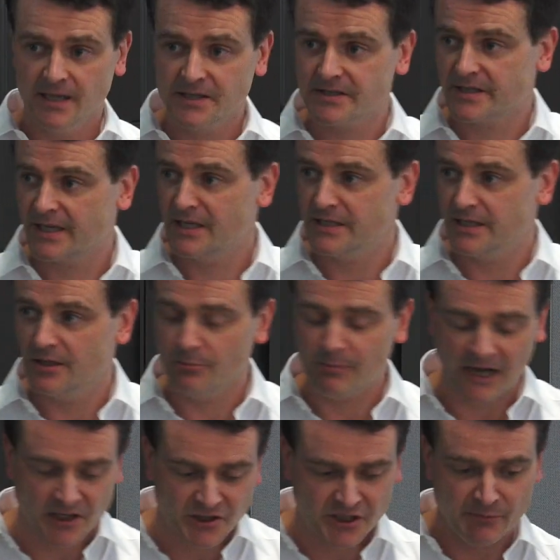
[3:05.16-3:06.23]
to send in
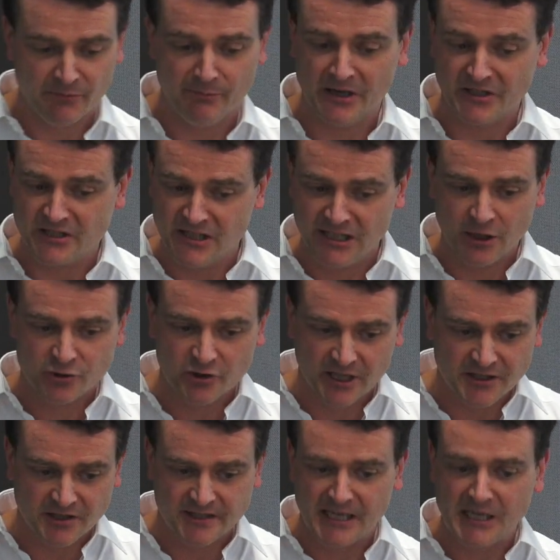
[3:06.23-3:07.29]
balance sheet information. It's literally
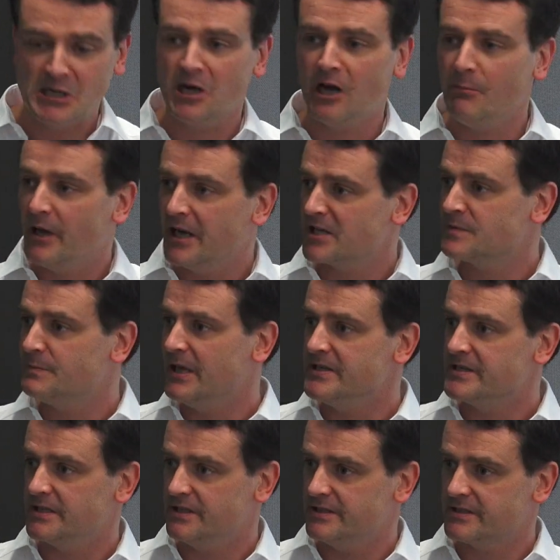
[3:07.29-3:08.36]
just income and
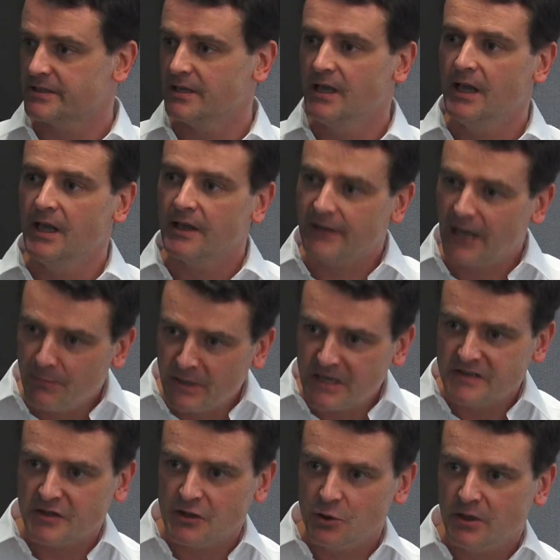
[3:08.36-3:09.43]
expenses. That
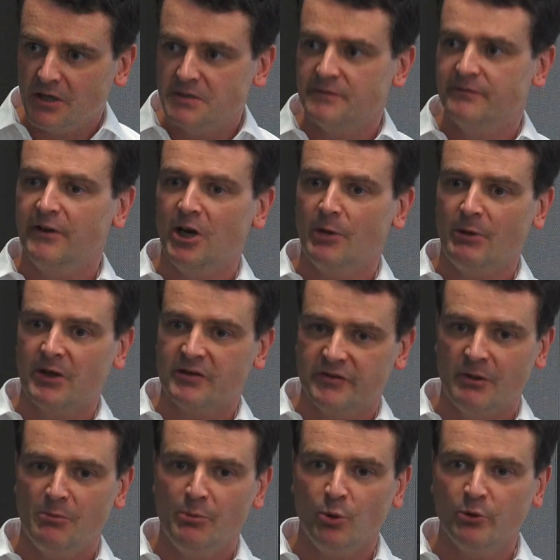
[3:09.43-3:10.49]
means that you can develop a
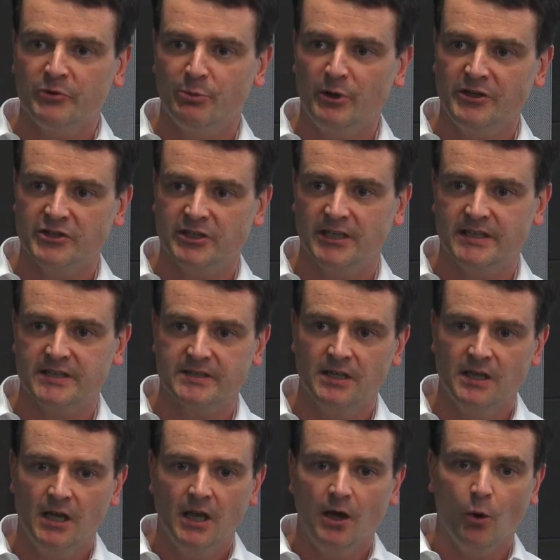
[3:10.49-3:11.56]
simple spreadsheet
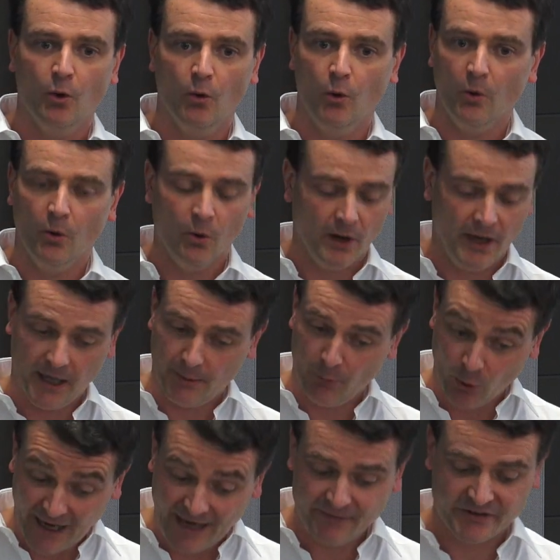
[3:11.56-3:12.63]
or
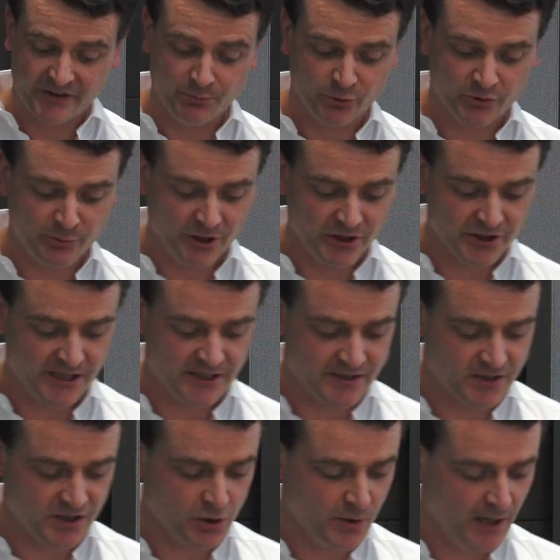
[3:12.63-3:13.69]
have a simple spreadsheet
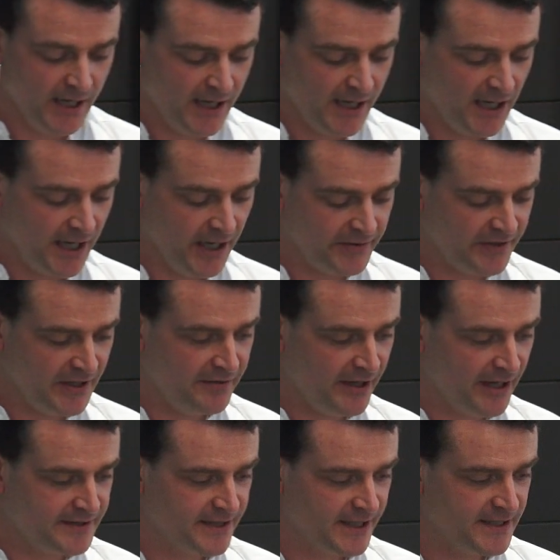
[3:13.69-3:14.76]
to send
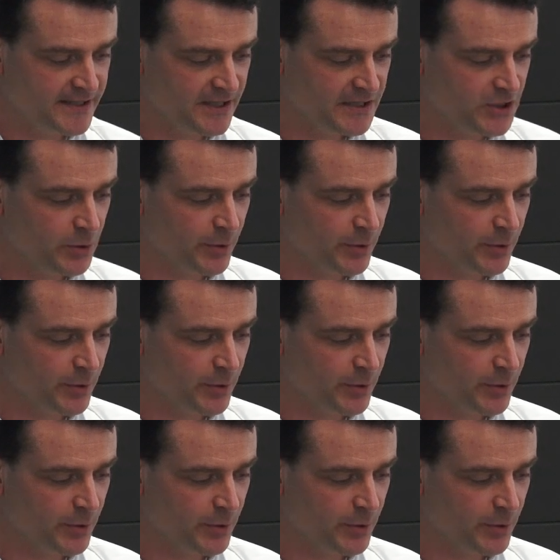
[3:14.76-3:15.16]
that data to